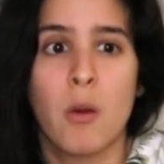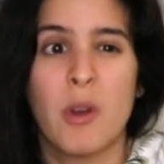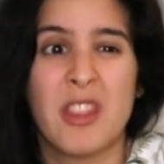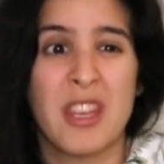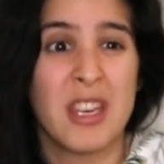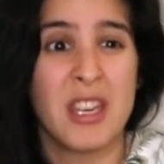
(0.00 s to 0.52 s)

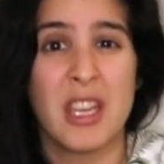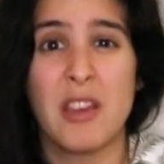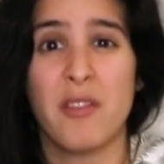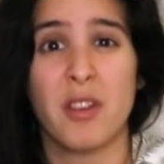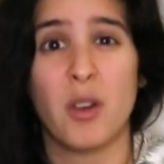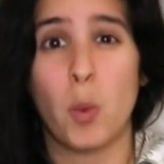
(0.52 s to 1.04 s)
within
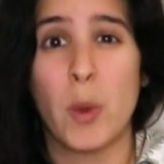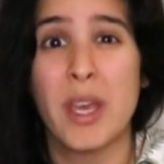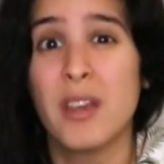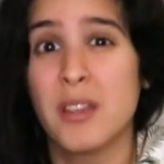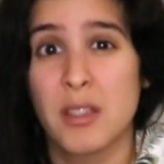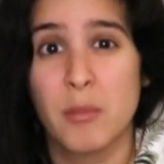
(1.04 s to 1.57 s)
even a
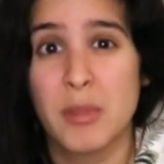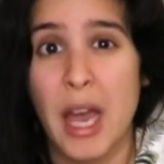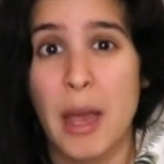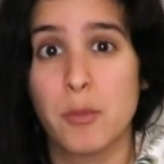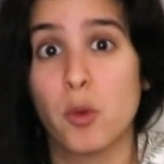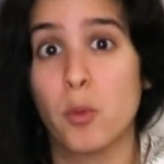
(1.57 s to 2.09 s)
week
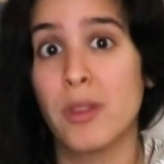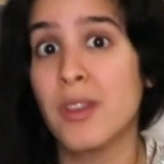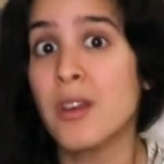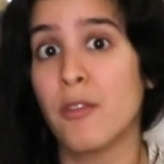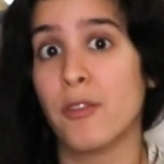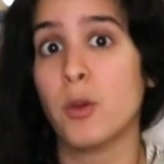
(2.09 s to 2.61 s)
sometimes, or
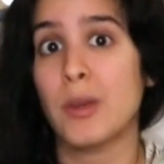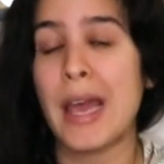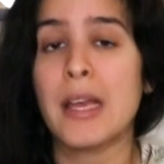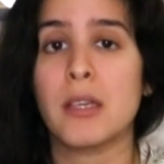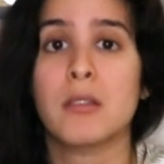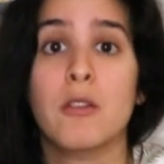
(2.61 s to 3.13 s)
within a few
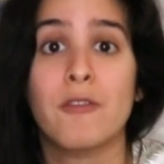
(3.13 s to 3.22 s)
days.